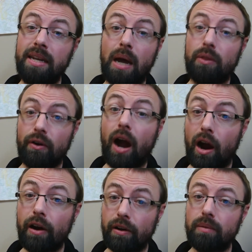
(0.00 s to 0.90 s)
Now, there
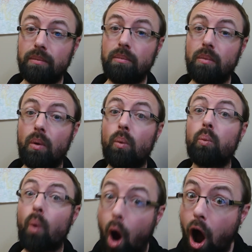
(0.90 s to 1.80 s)
are
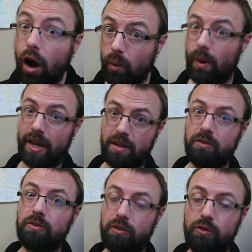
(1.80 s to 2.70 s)
wrong
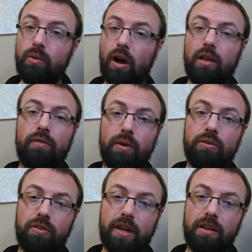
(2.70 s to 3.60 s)
ways to do all of
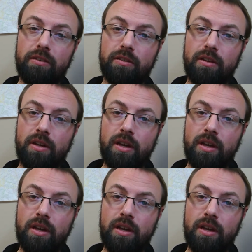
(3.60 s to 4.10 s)
those things,